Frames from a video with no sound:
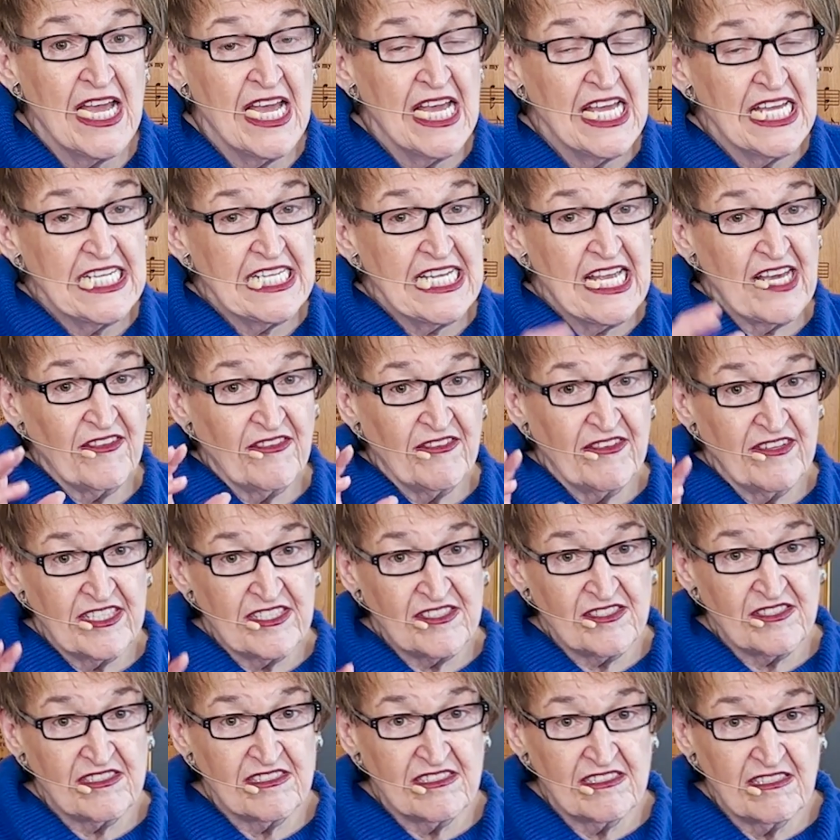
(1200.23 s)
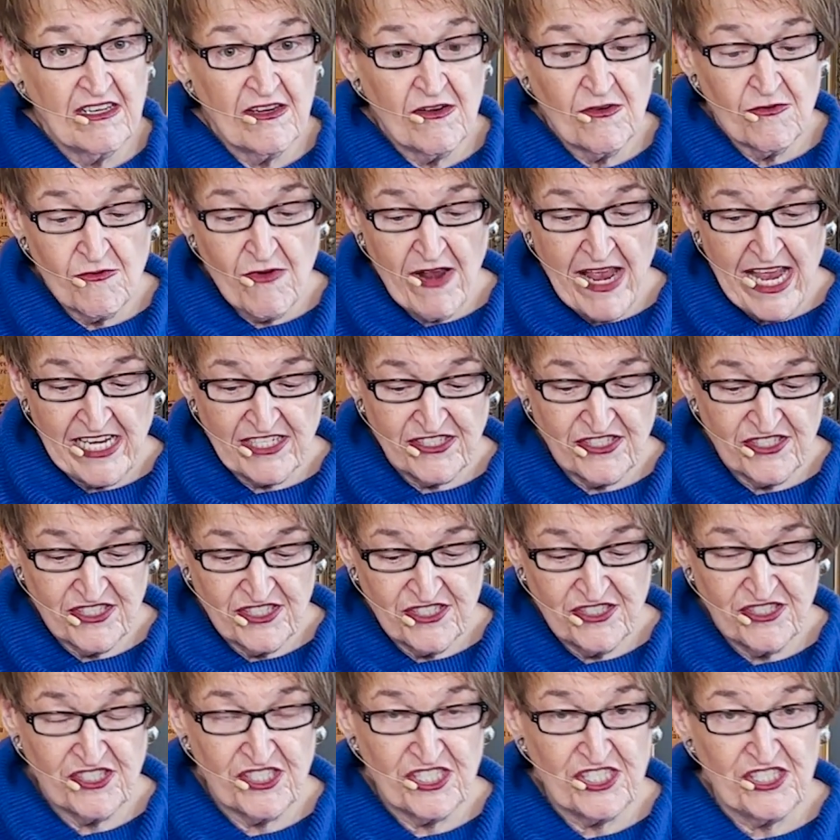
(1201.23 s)
Now, this rash
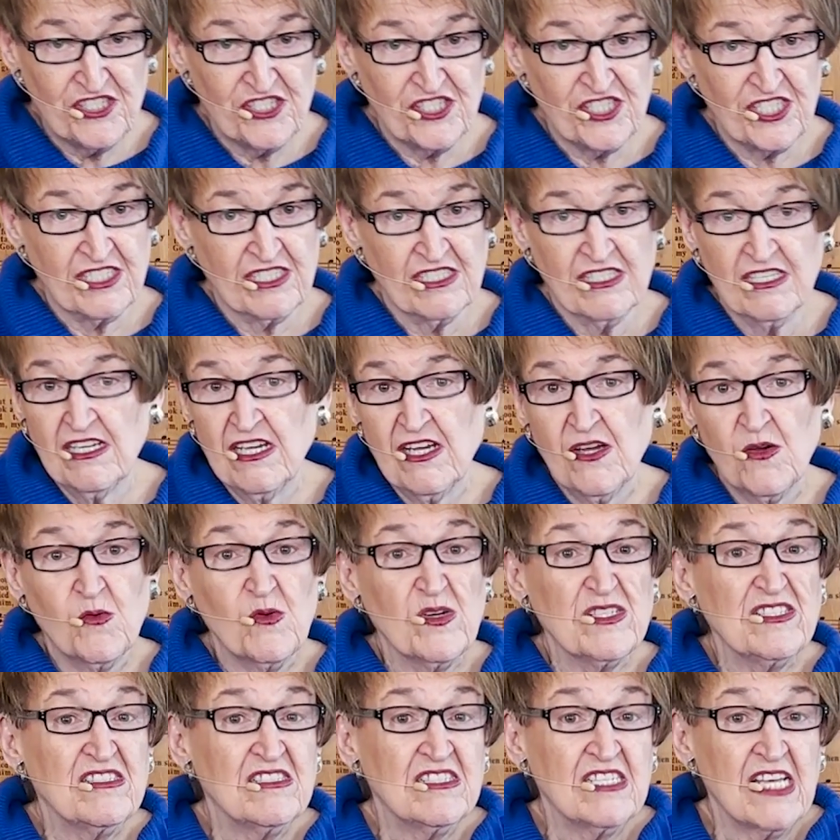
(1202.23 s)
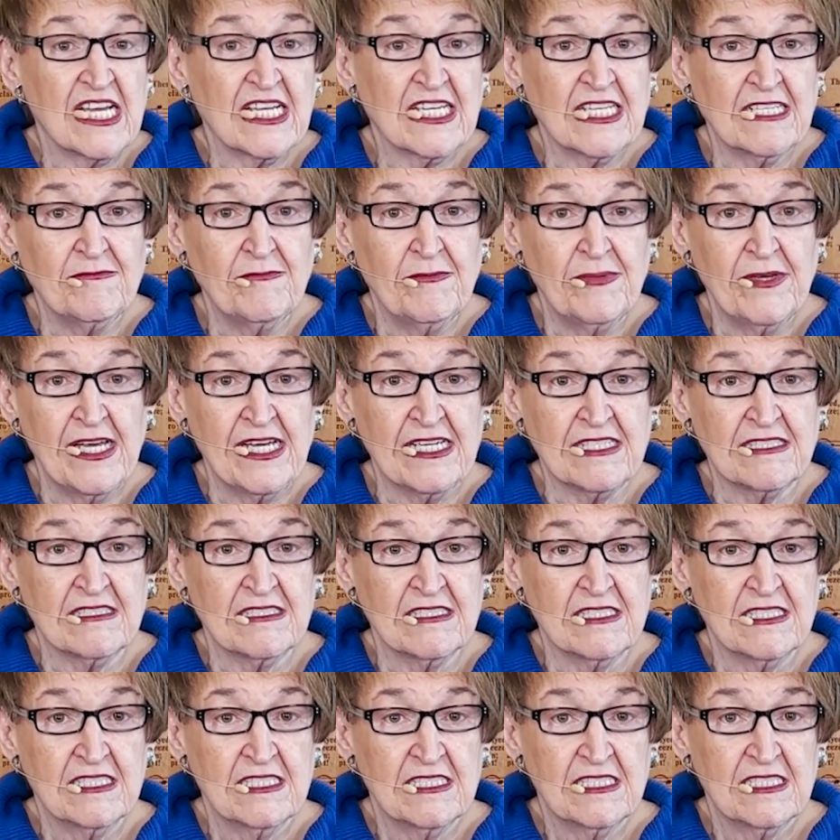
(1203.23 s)
decision was second best.